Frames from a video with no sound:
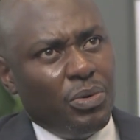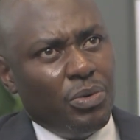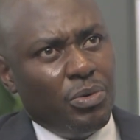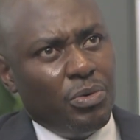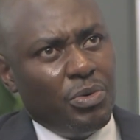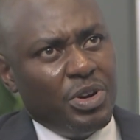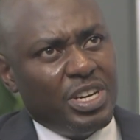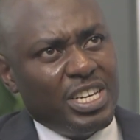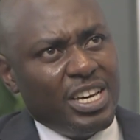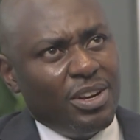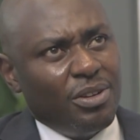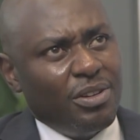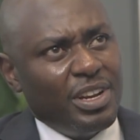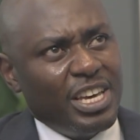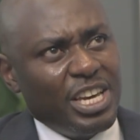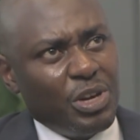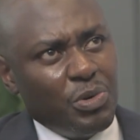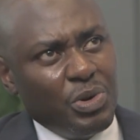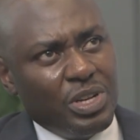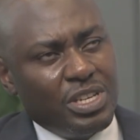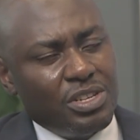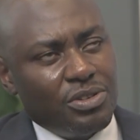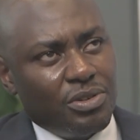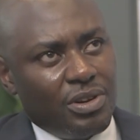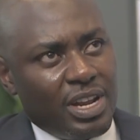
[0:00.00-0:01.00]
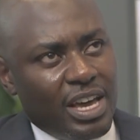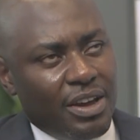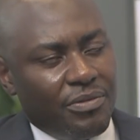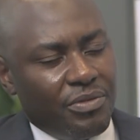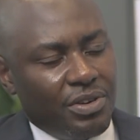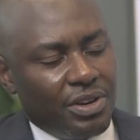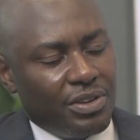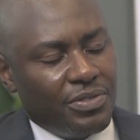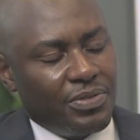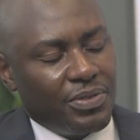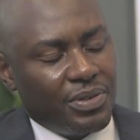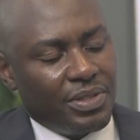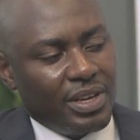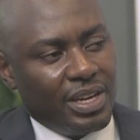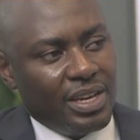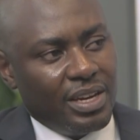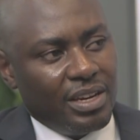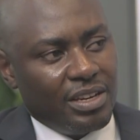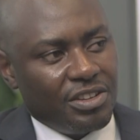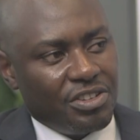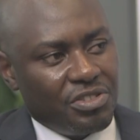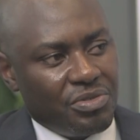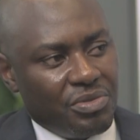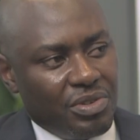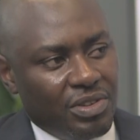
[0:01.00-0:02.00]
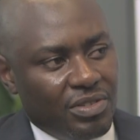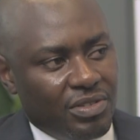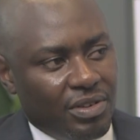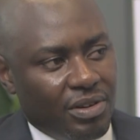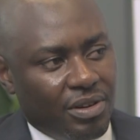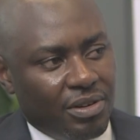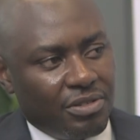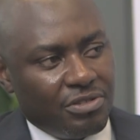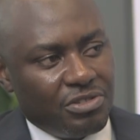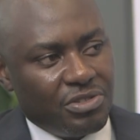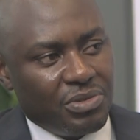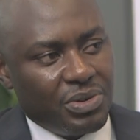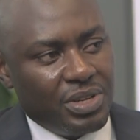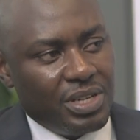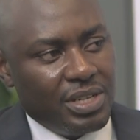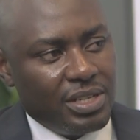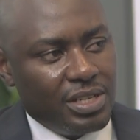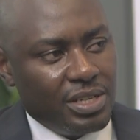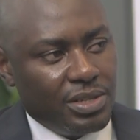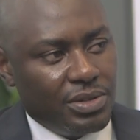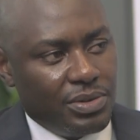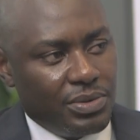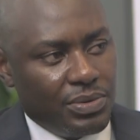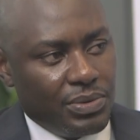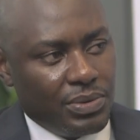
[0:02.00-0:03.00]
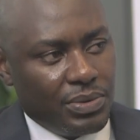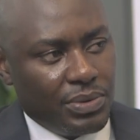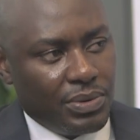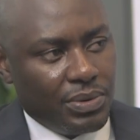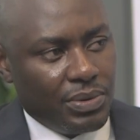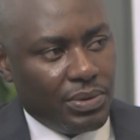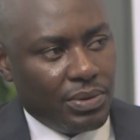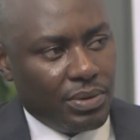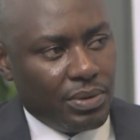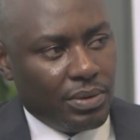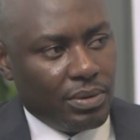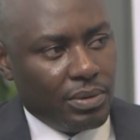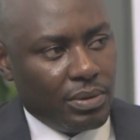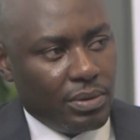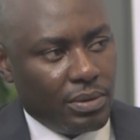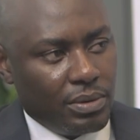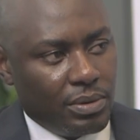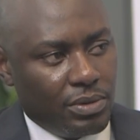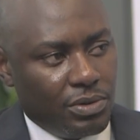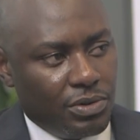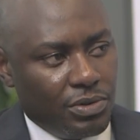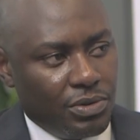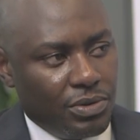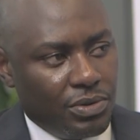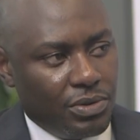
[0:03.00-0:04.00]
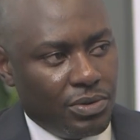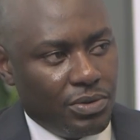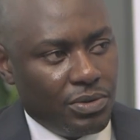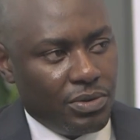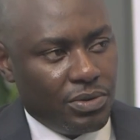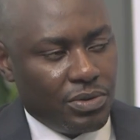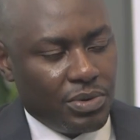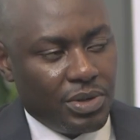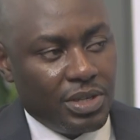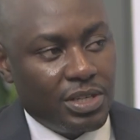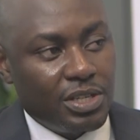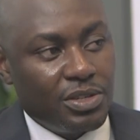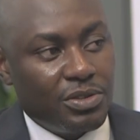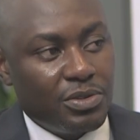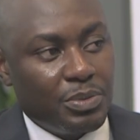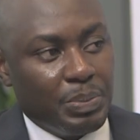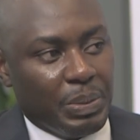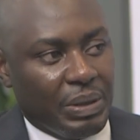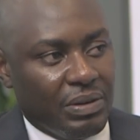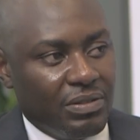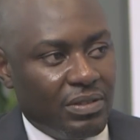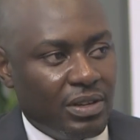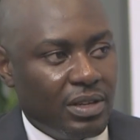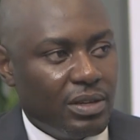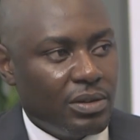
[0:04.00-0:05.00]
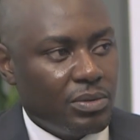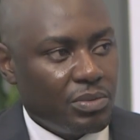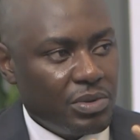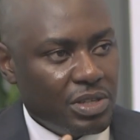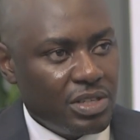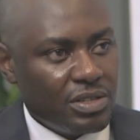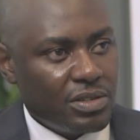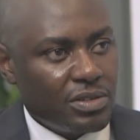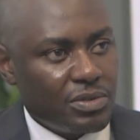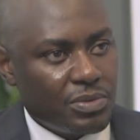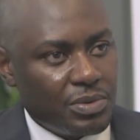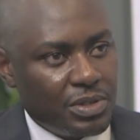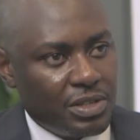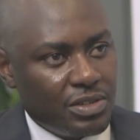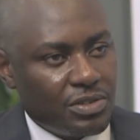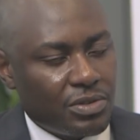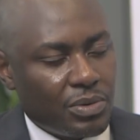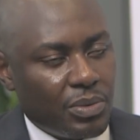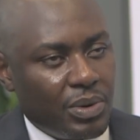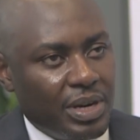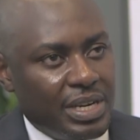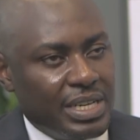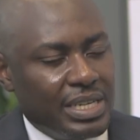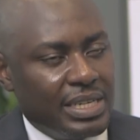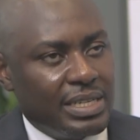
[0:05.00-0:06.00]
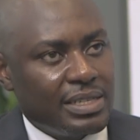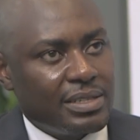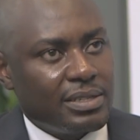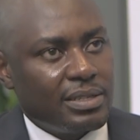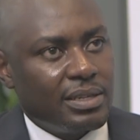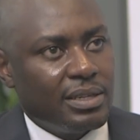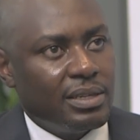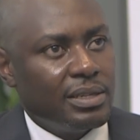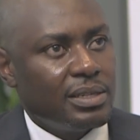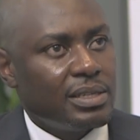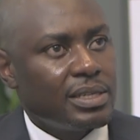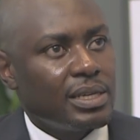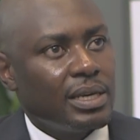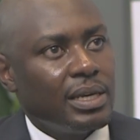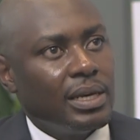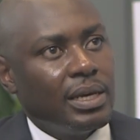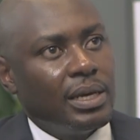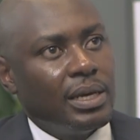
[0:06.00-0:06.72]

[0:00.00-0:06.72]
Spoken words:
return on equity on average for the industry is around 20 to 22%, which is quite decent.